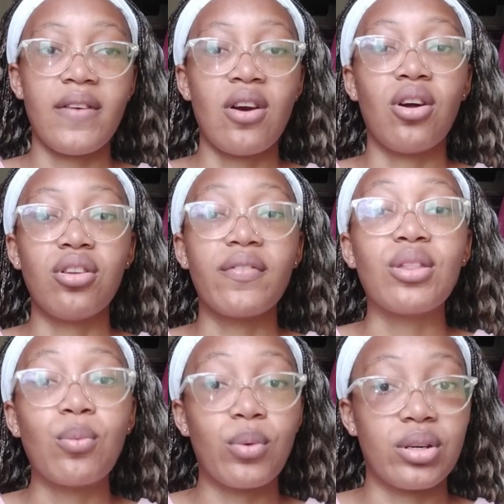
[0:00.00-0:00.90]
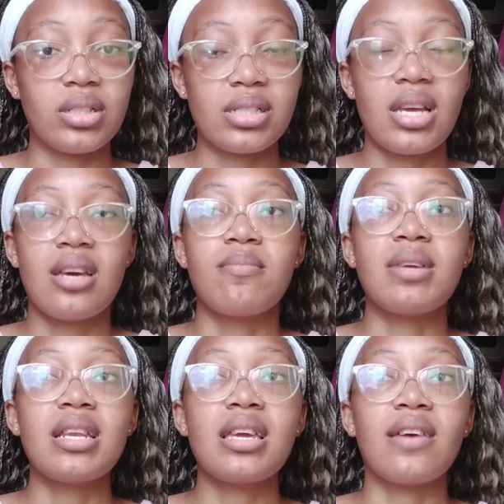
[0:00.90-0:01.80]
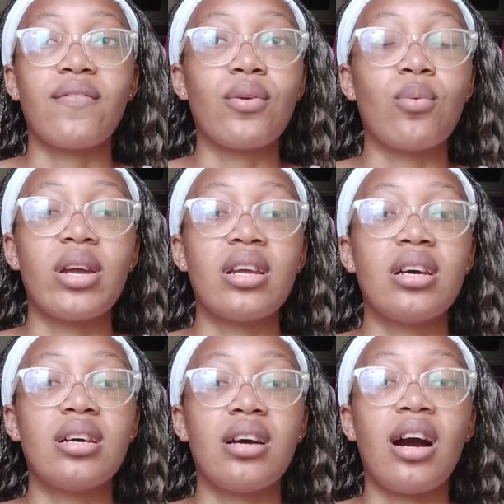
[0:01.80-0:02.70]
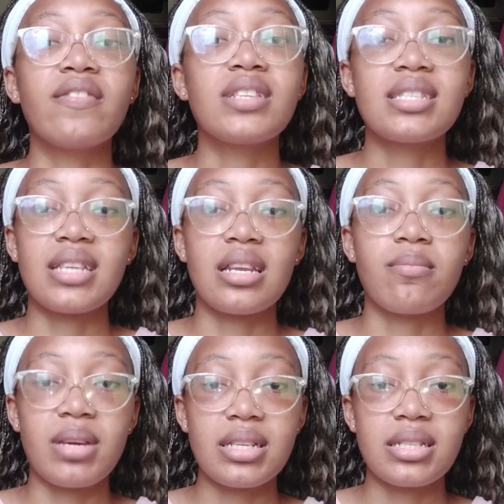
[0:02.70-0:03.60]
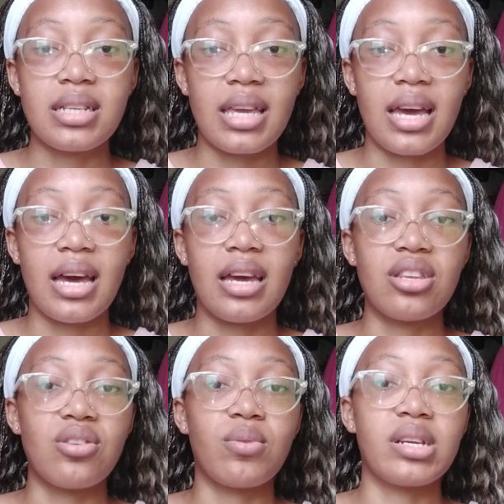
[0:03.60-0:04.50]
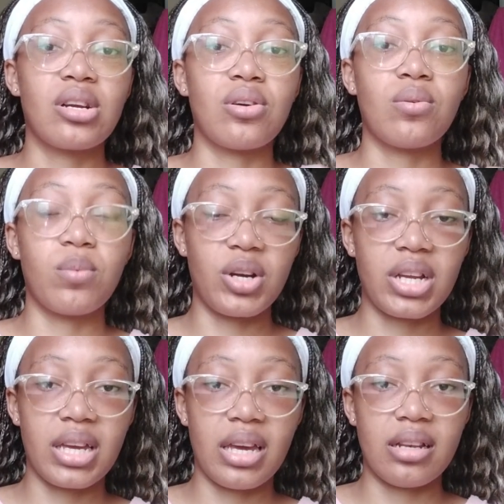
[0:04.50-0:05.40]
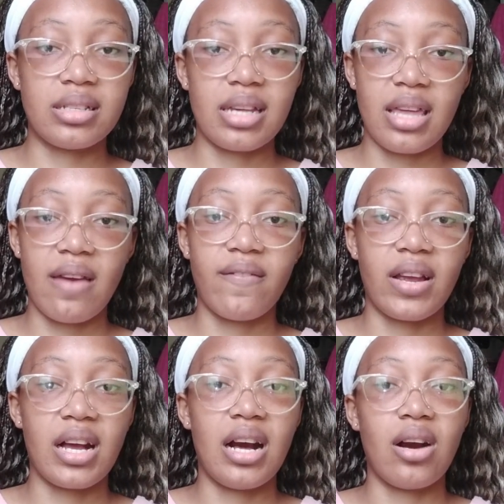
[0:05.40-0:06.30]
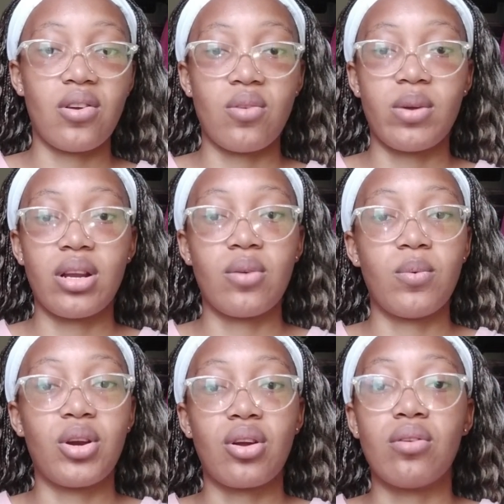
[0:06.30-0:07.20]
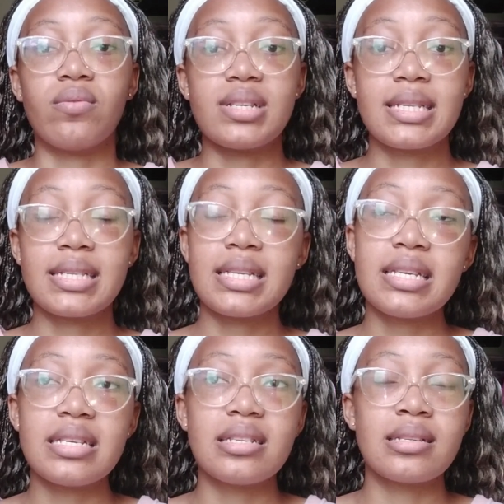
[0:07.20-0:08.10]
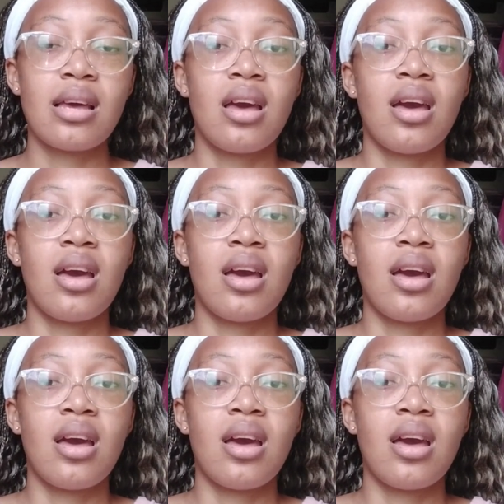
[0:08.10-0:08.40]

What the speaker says: all over the world. Meaning if you wanna, after studying medicine here and you wanna go work in South Africa or you wanna work overseas,